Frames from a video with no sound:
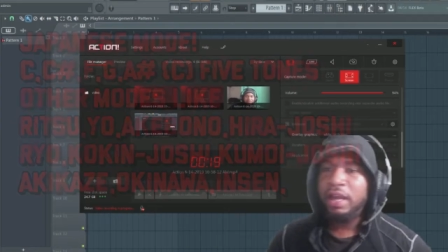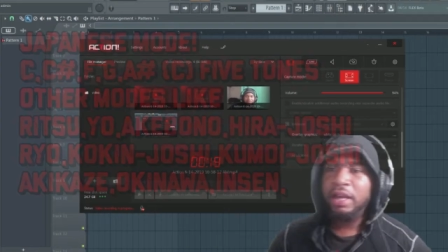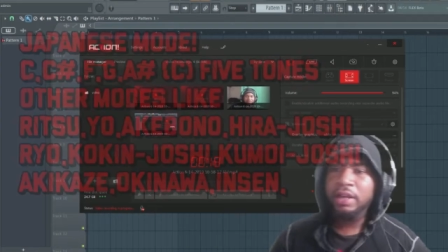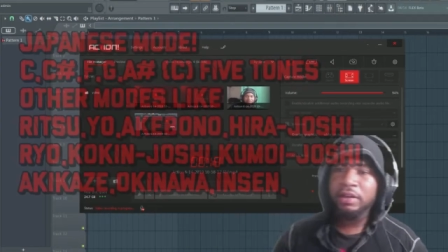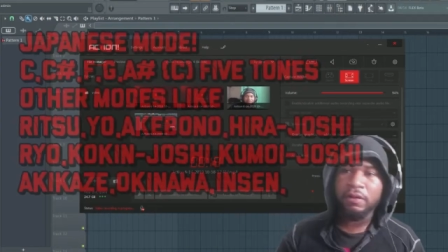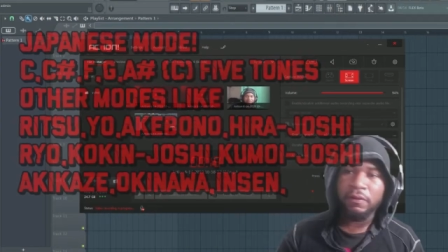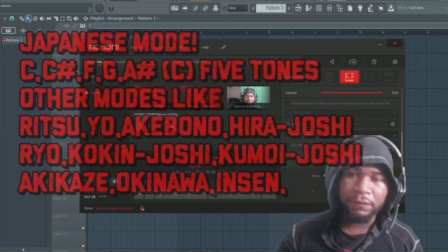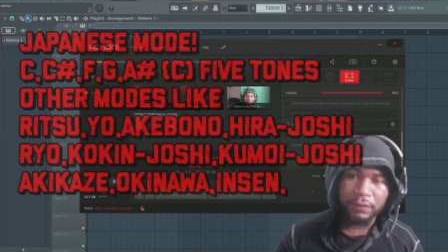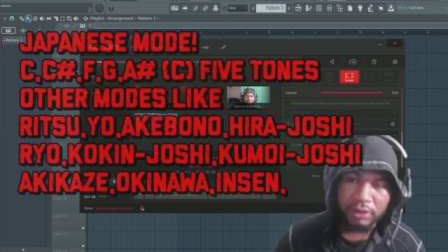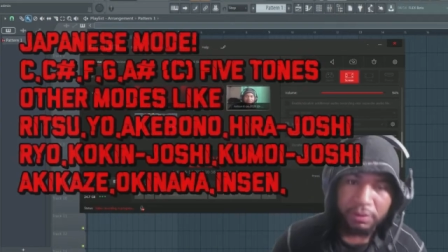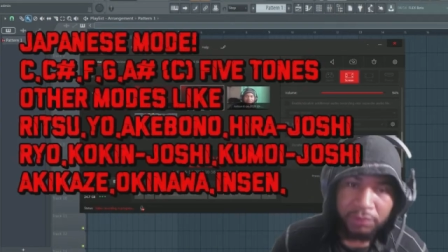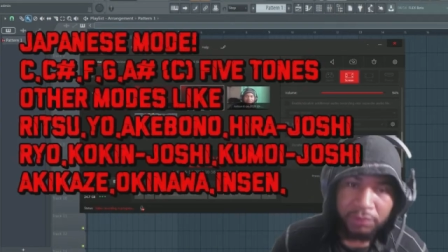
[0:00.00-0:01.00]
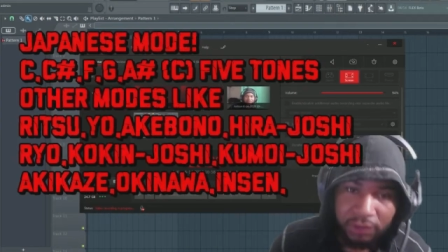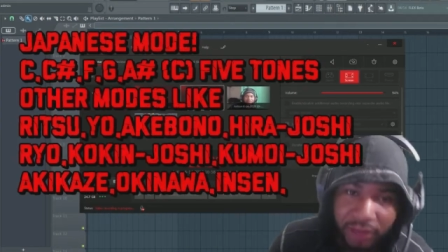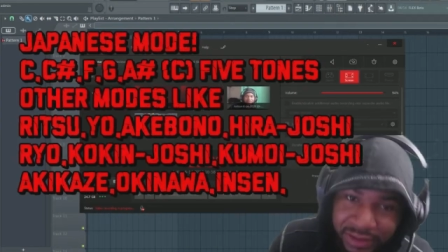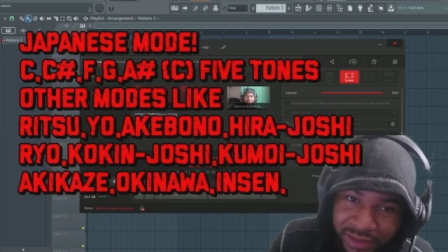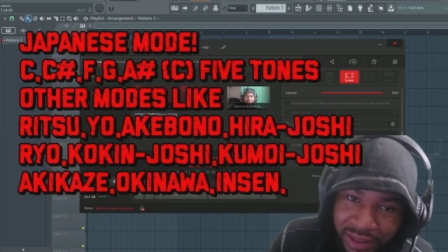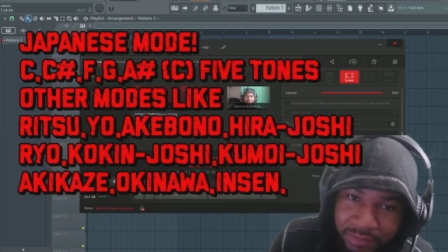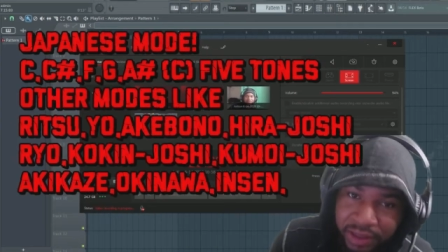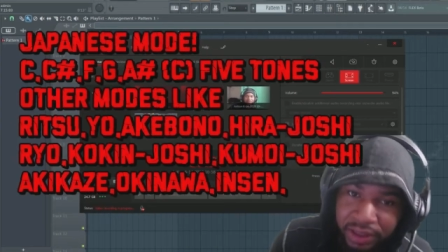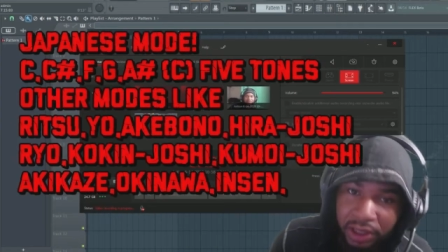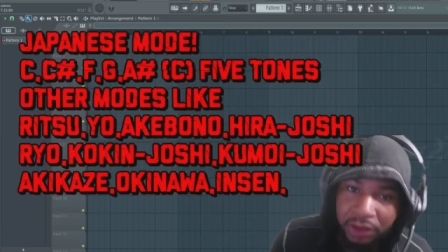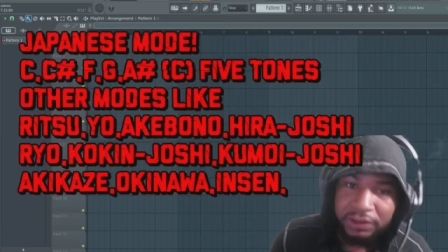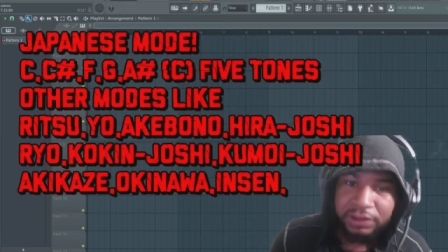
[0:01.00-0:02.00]
And for some of you guys that may
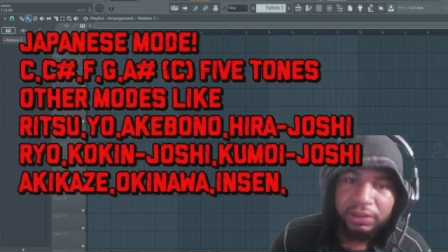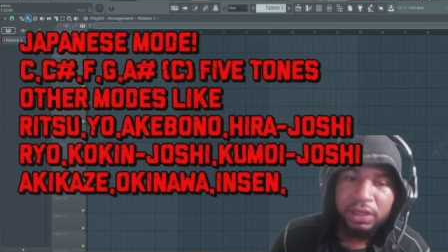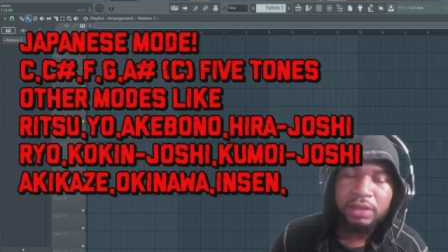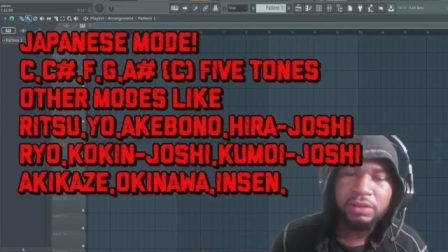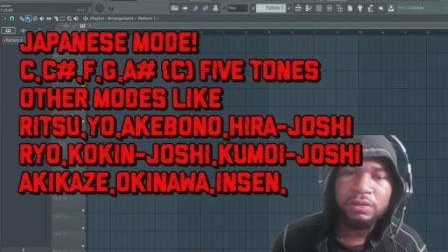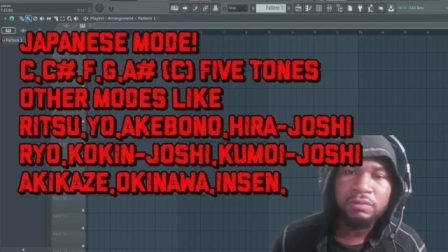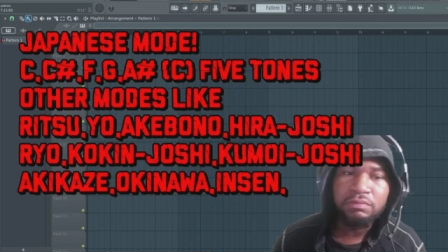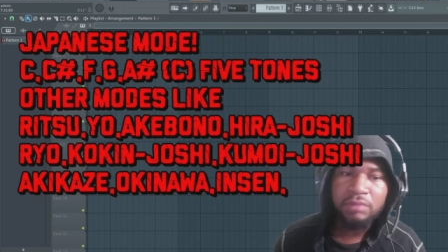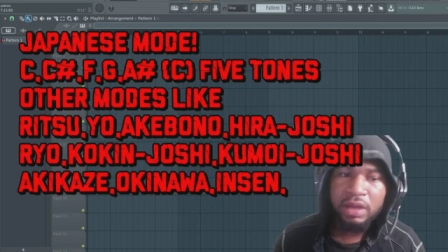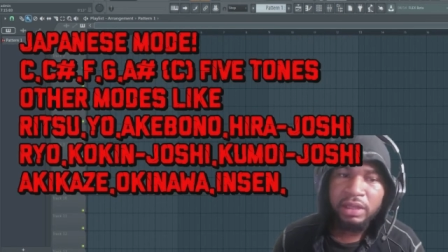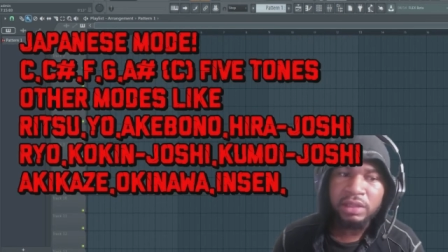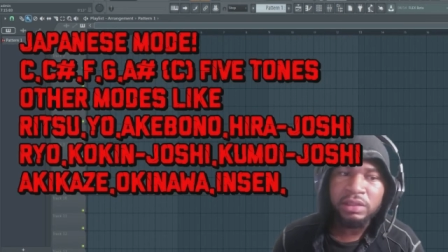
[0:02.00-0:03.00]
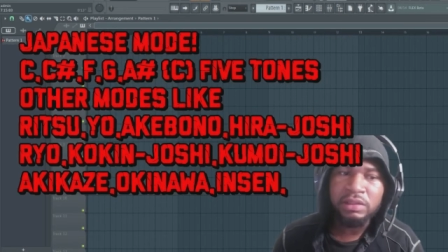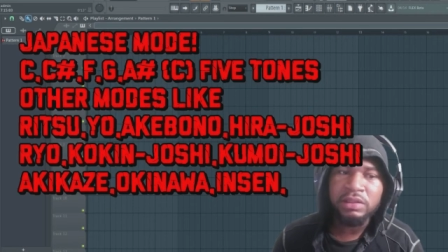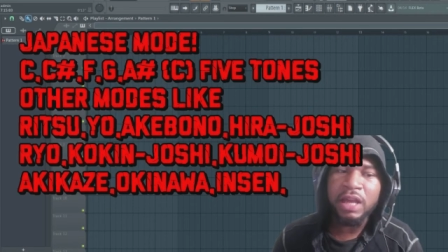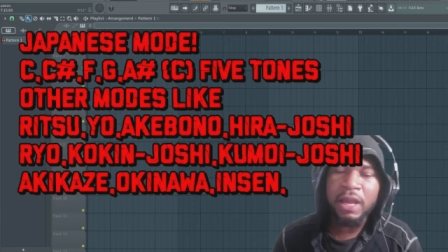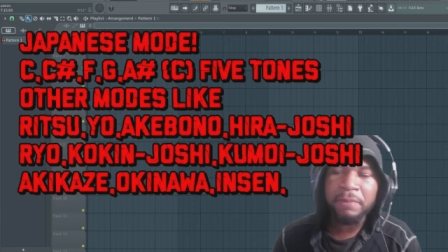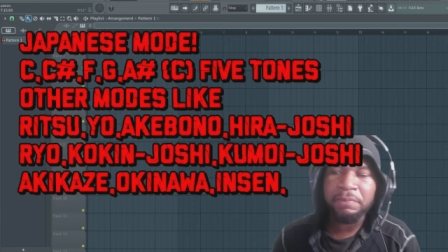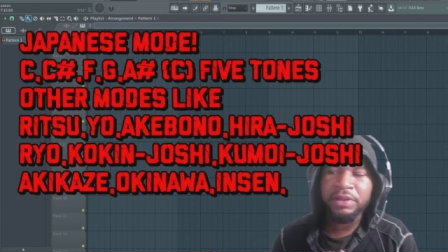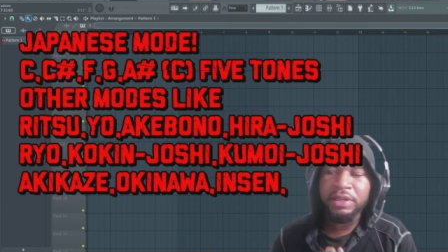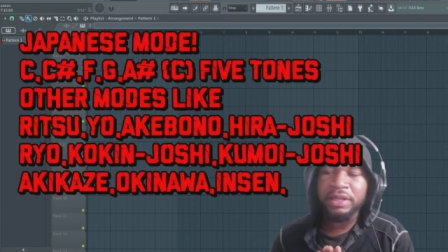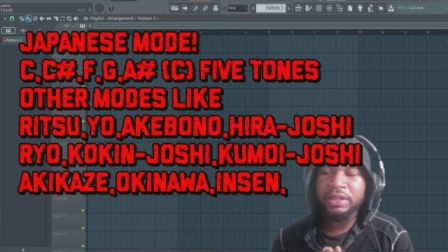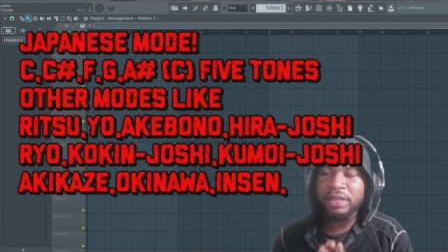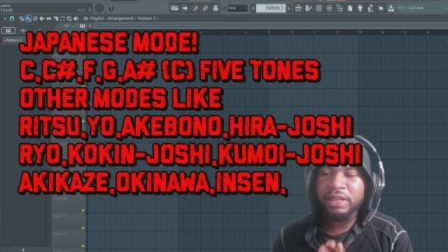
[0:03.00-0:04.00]
not understand, to make
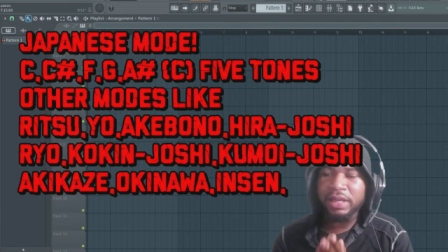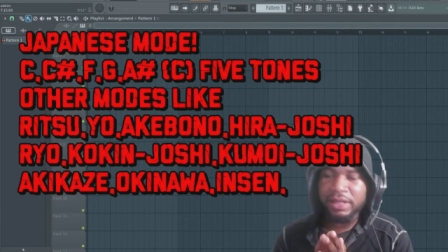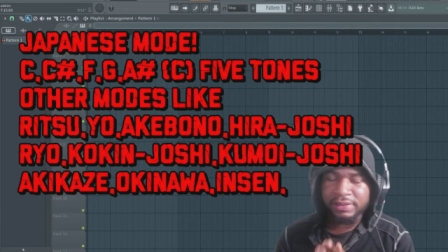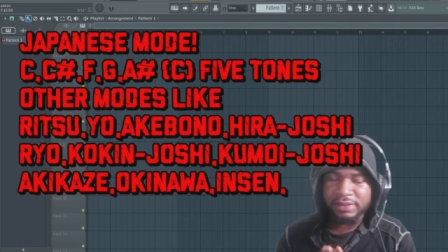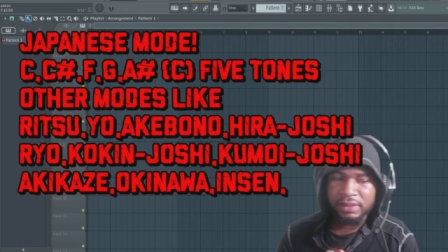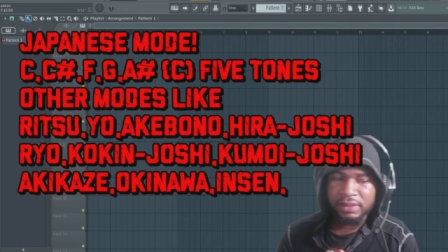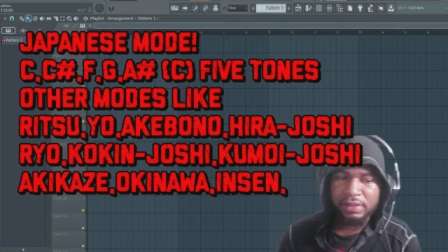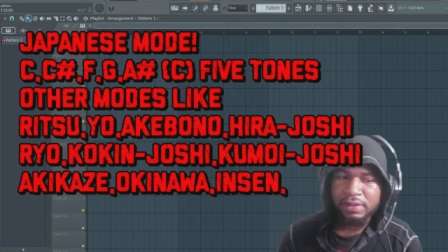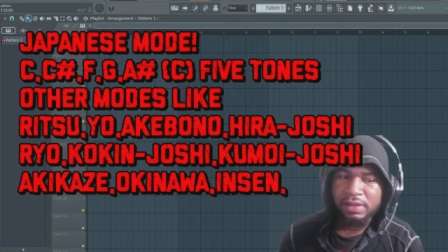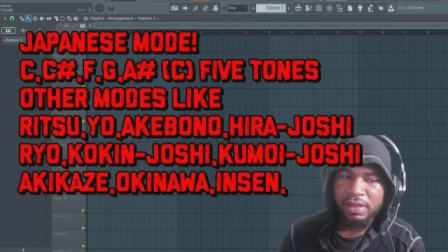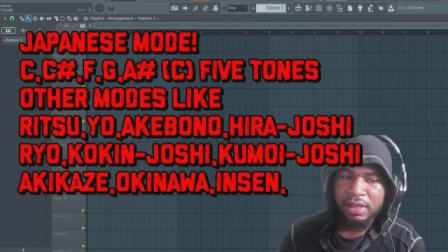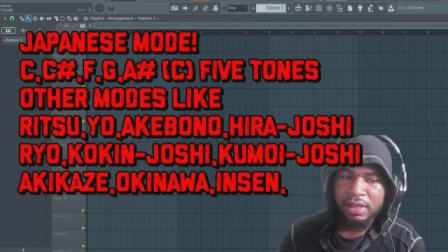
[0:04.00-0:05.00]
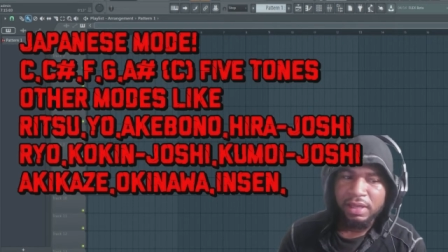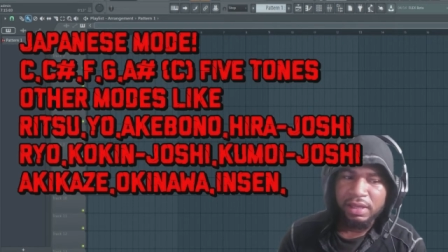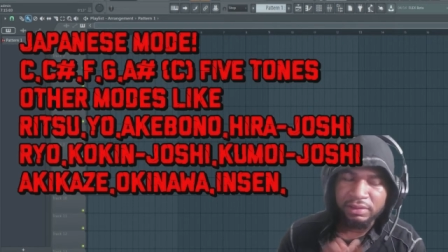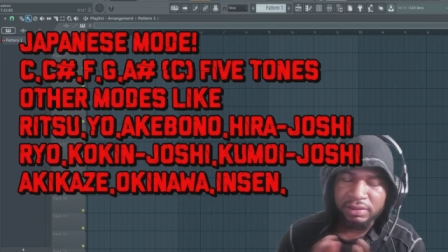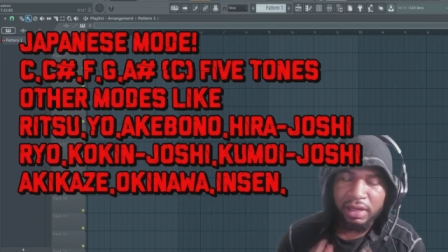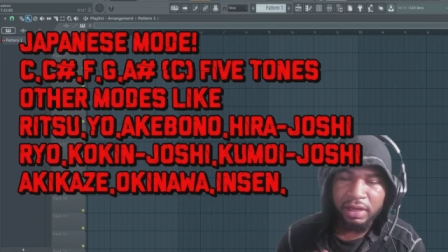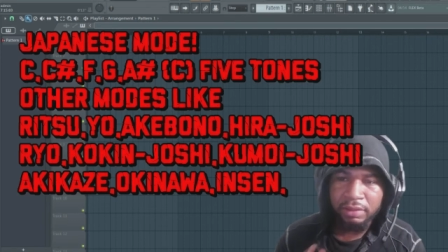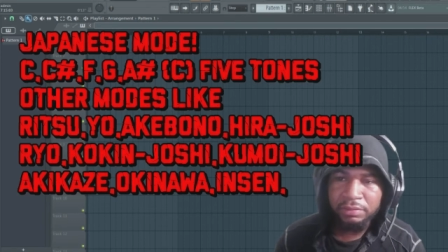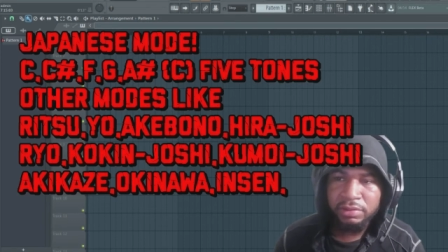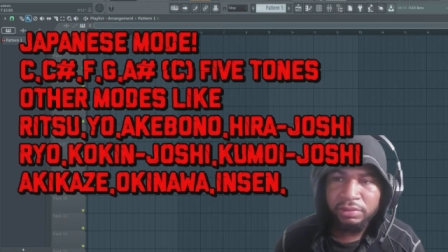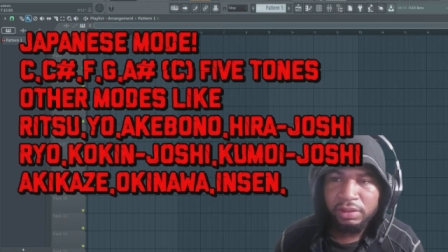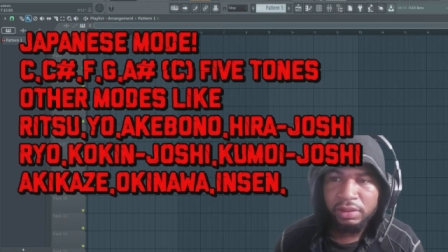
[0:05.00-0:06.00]
Japanese exotic
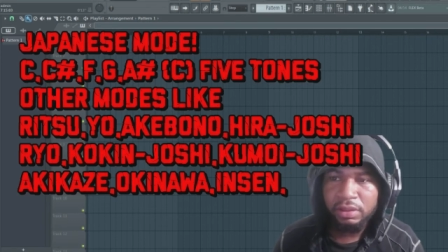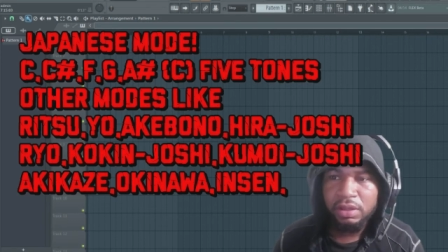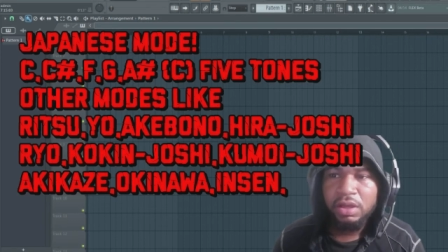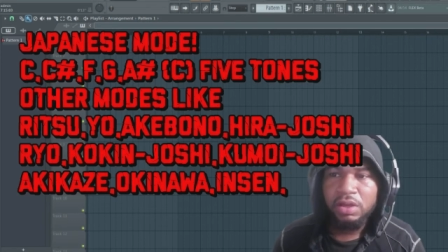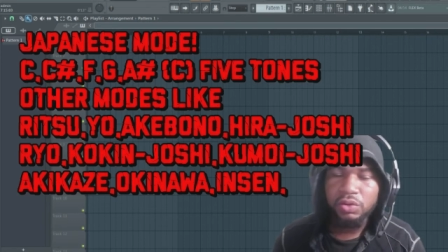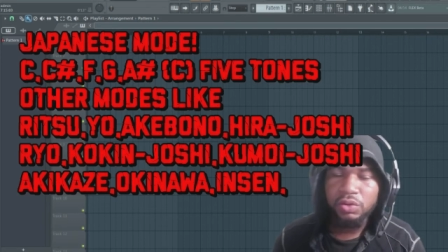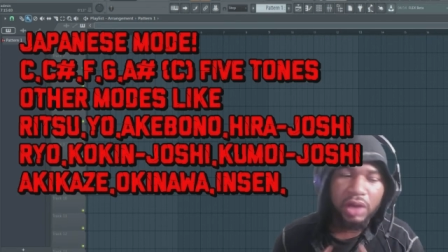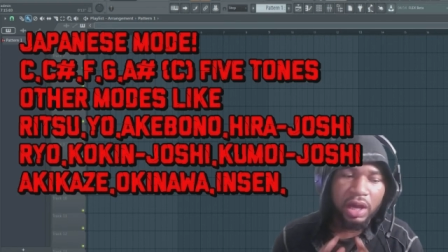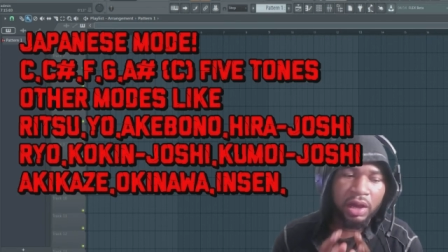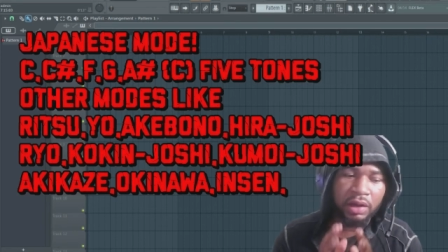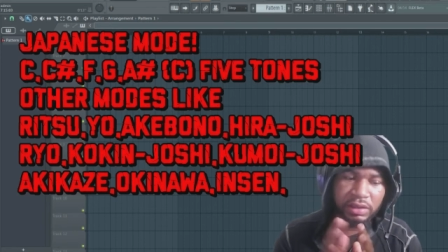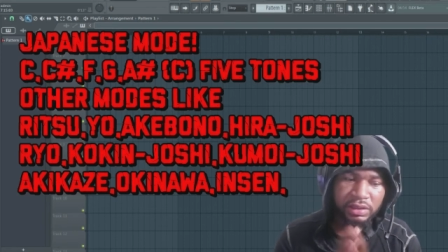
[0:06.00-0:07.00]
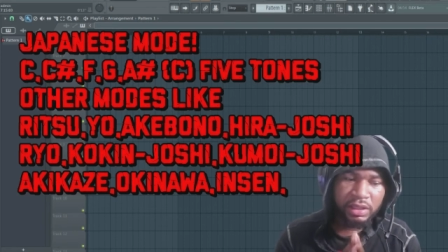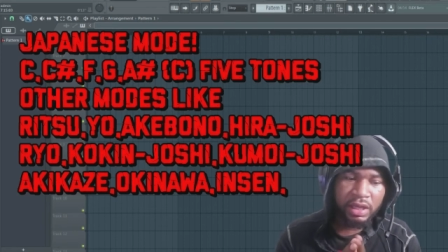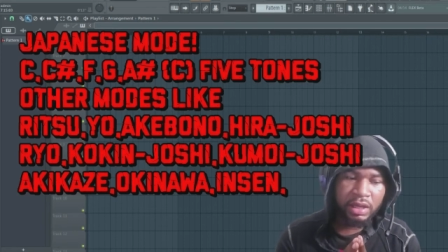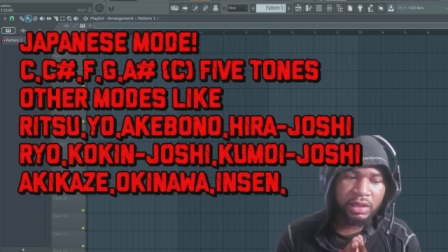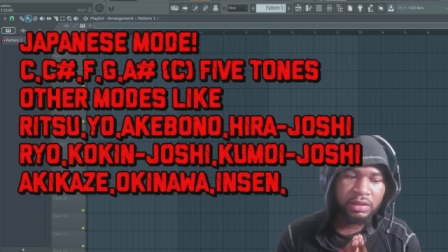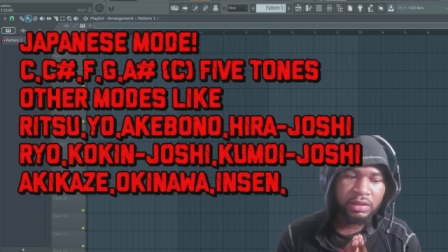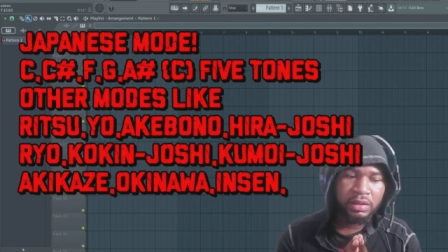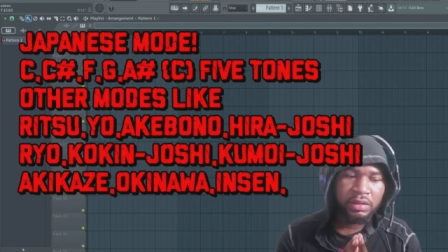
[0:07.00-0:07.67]
music, you gotta understand